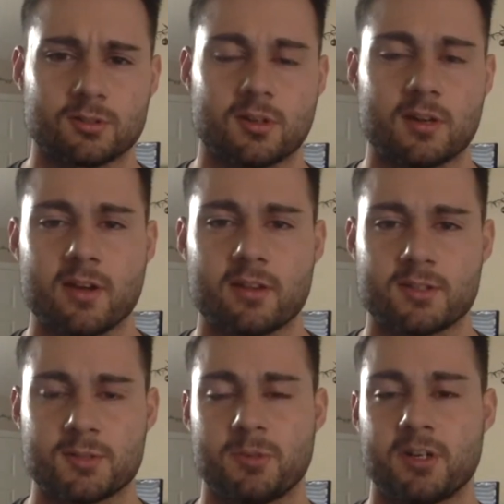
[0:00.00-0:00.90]
So I rather
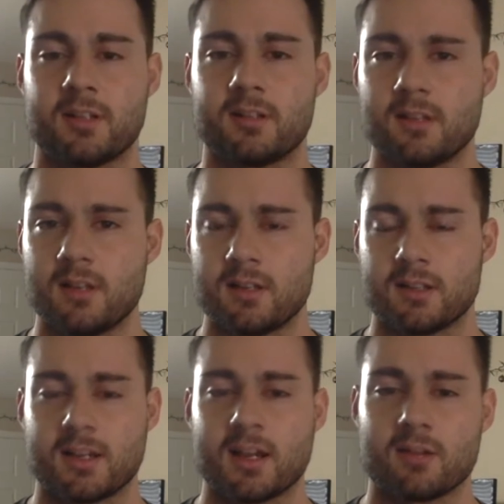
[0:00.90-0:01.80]
just put in
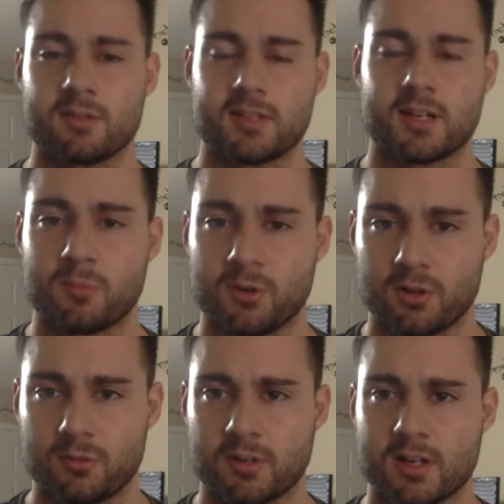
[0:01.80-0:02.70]
the calories that I
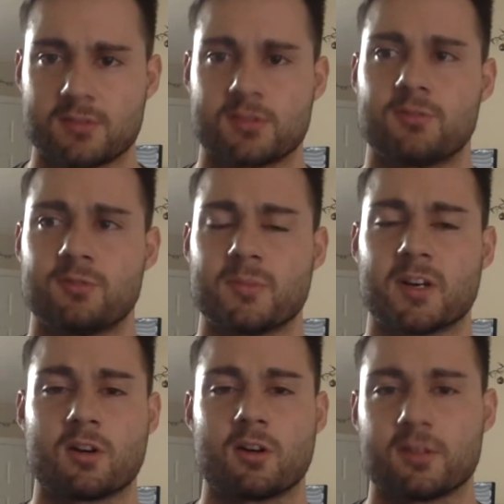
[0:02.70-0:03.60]
burned when I was doing my
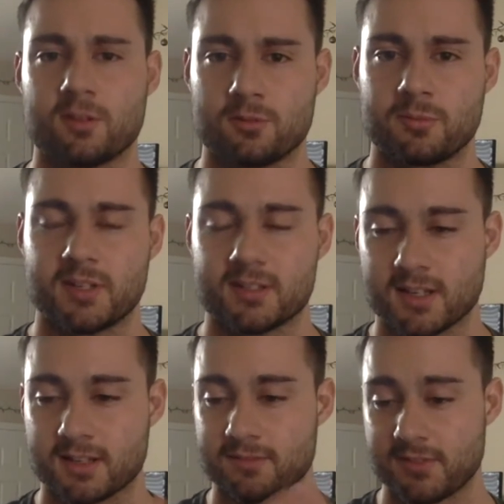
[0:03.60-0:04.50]
cardio, because
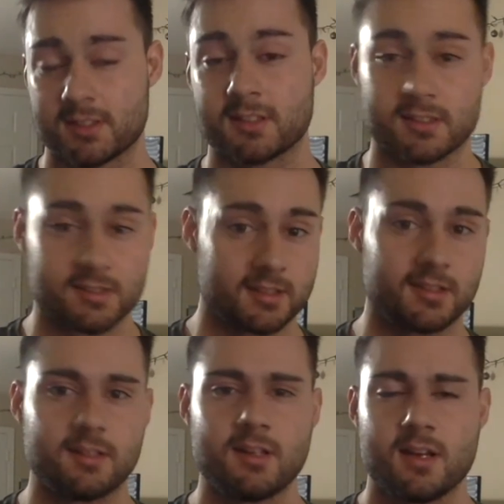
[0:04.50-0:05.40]
I can physically
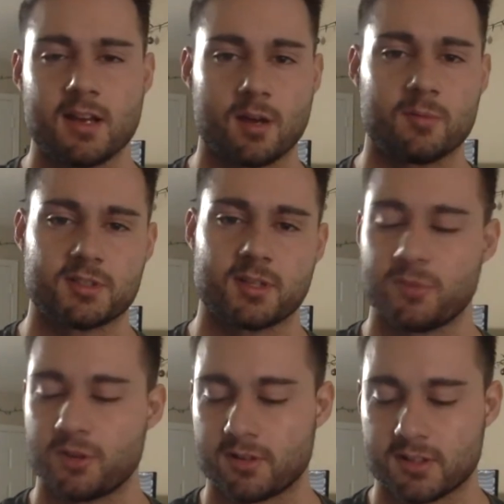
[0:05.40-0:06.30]
see how much I
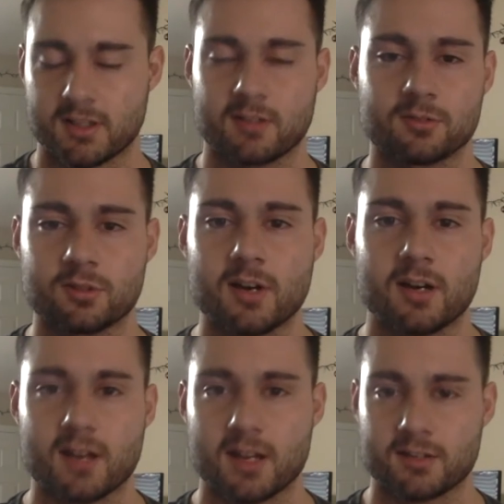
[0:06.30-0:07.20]
burned, because I don't know
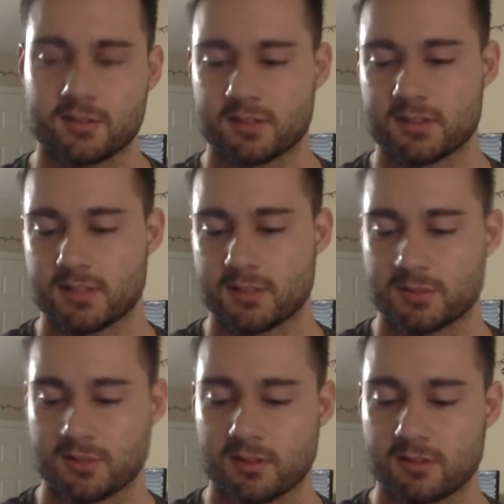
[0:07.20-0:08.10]
how accurate the
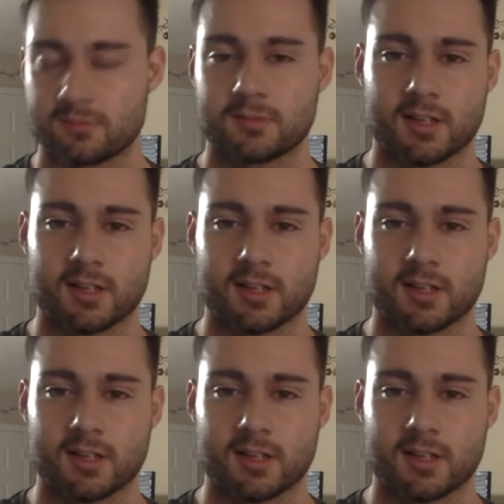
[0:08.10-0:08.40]
steps are.